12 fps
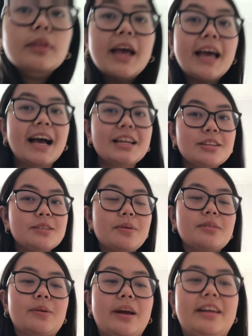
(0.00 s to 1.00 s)
It actually
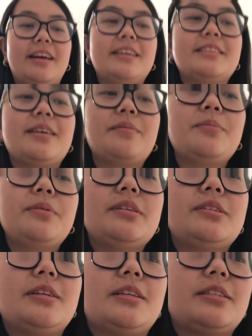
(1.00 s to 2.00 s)
smells quite nice. I'm gonna put
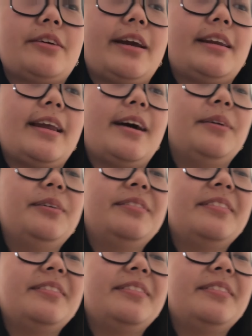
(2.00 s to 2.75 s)
this to the side now